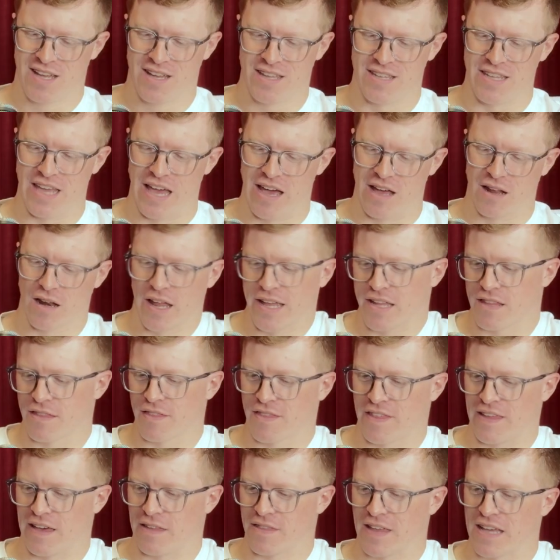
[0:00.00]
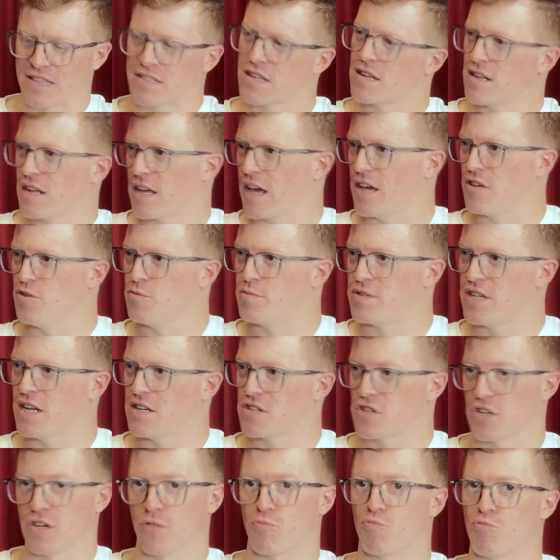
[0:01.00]
yeah, like that's going to get you
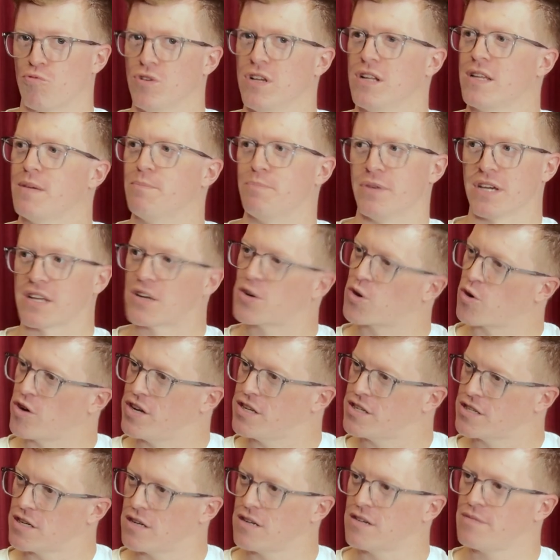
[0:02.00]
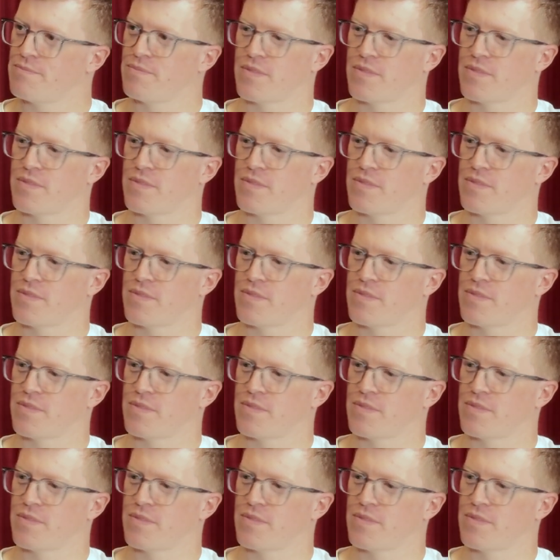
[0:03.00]
potentially a really big creature.